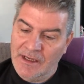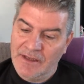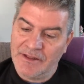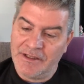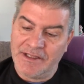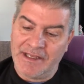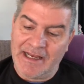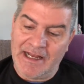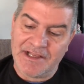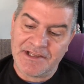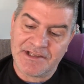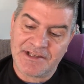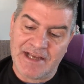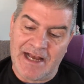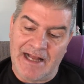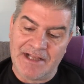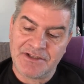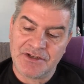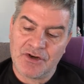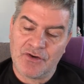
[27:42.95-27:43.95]
Then they got
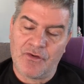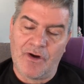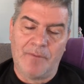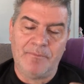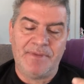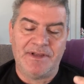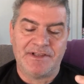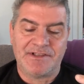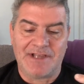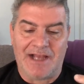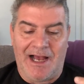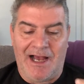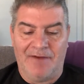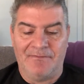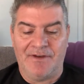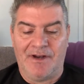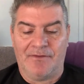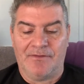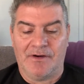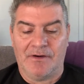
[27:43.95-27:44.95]
Scott's crumpets. I've
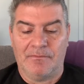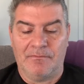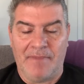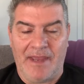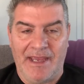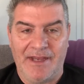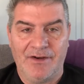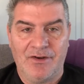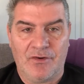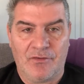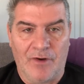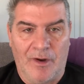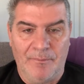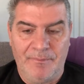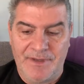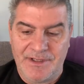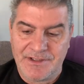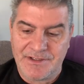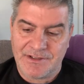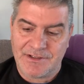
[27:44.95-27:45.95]
never made
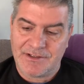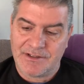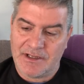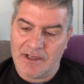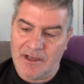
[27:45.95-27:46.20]
crumpets.